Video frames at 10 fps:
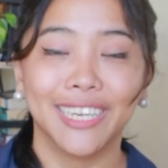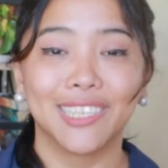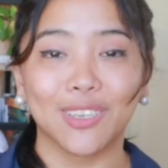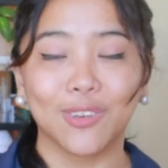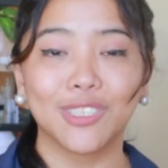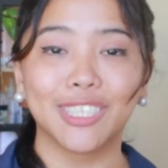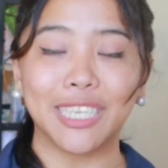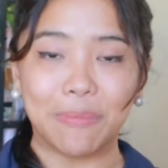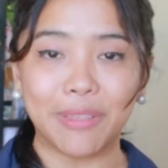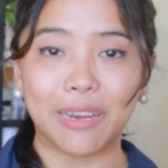So
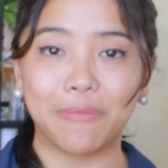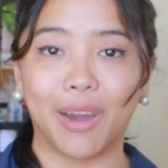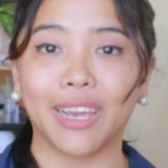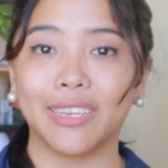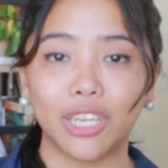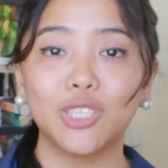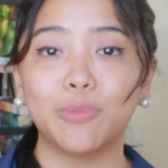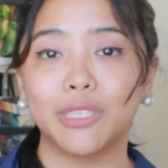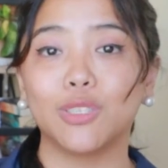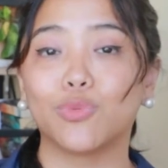just keep that in mind.
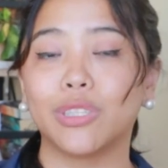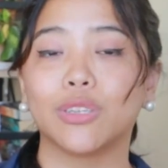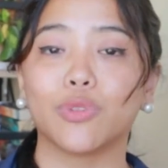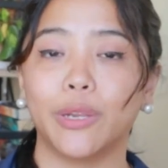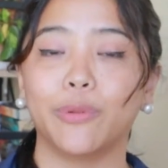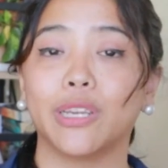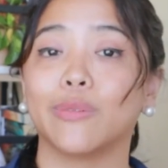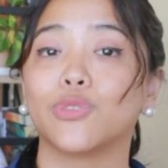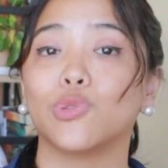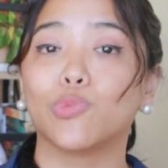ChatGPT is really great when it
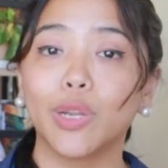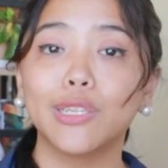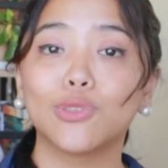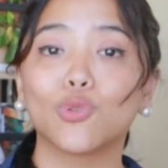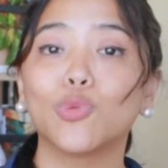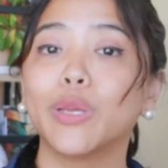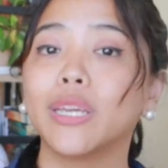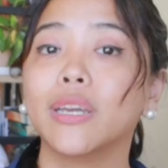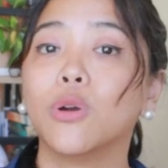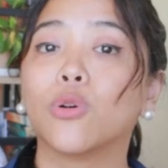comes to
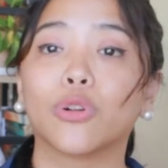brainstorming